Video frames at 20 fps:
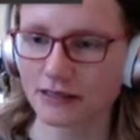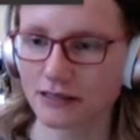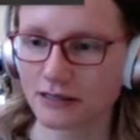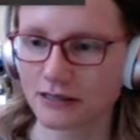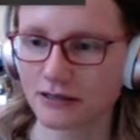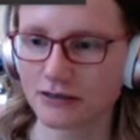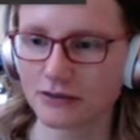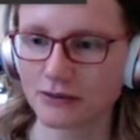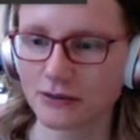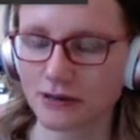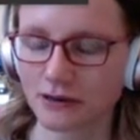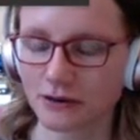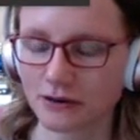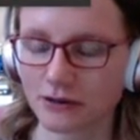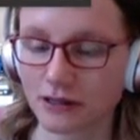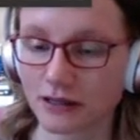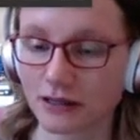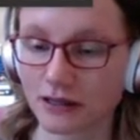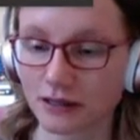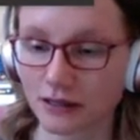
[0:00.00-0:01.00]
to do are
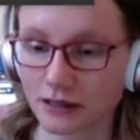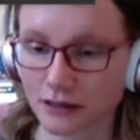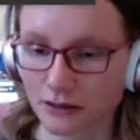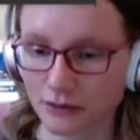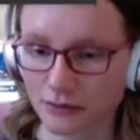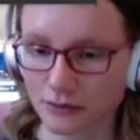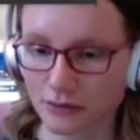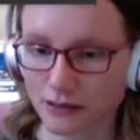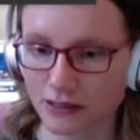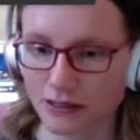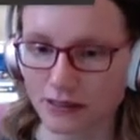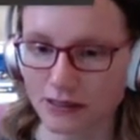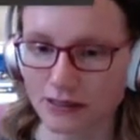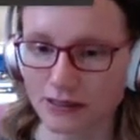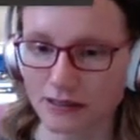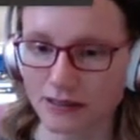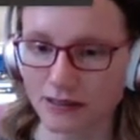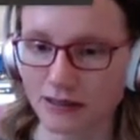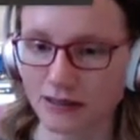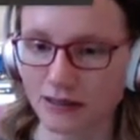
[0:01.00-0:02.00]
the little
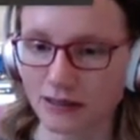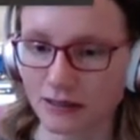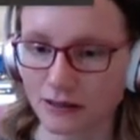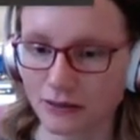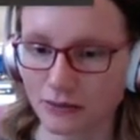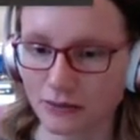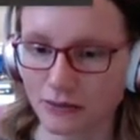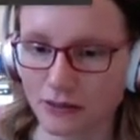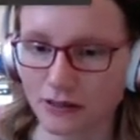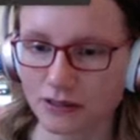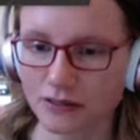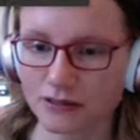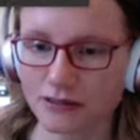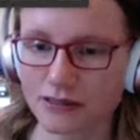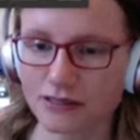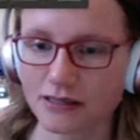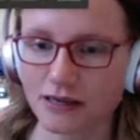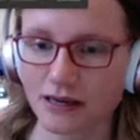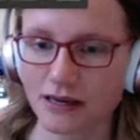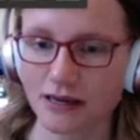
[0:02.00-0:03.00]
ones, the little
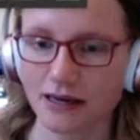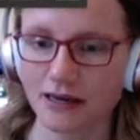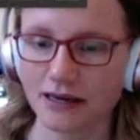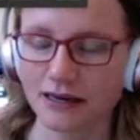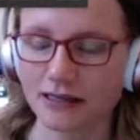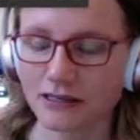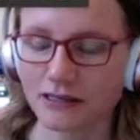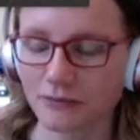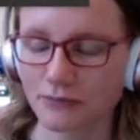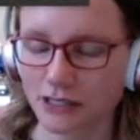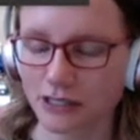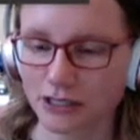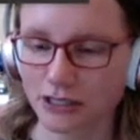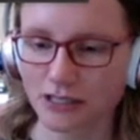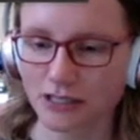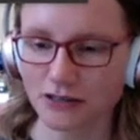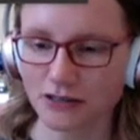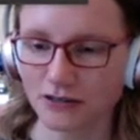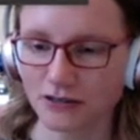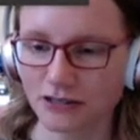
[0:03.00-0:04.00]
words. It's much
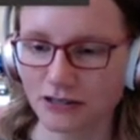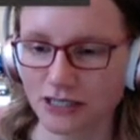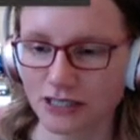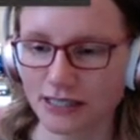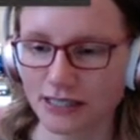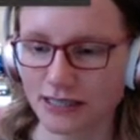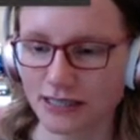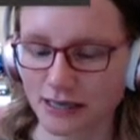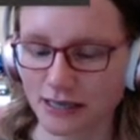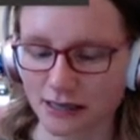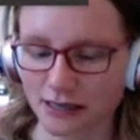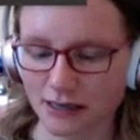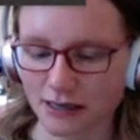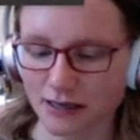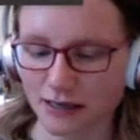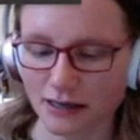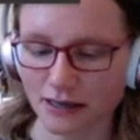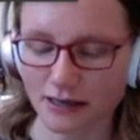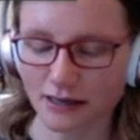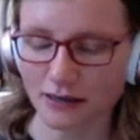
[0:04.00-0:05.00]
easier to just sit
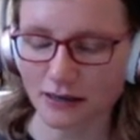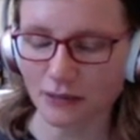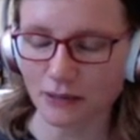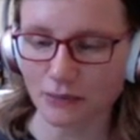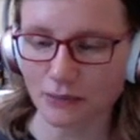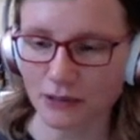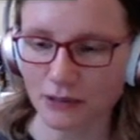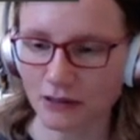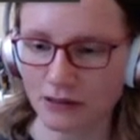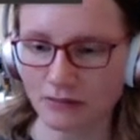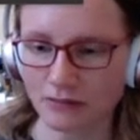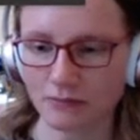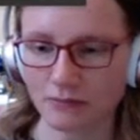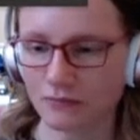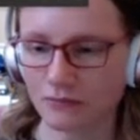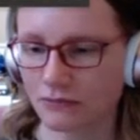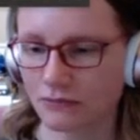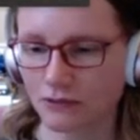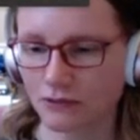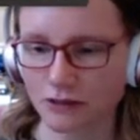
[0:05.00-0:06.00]
and, like, come up with
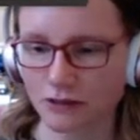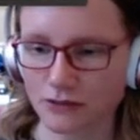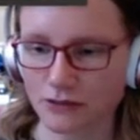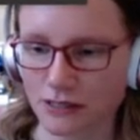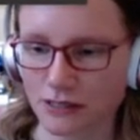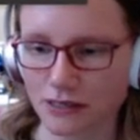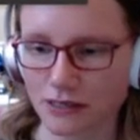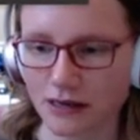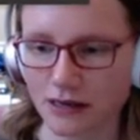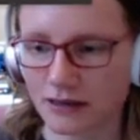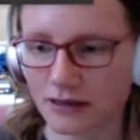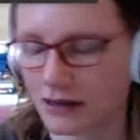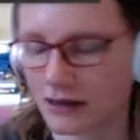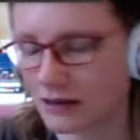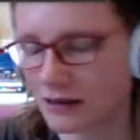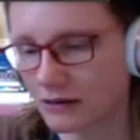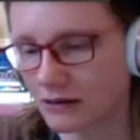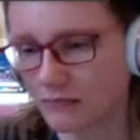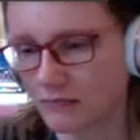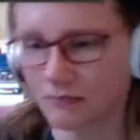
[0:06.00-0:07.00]
roots and,
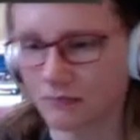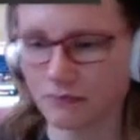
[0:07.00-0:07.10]
like,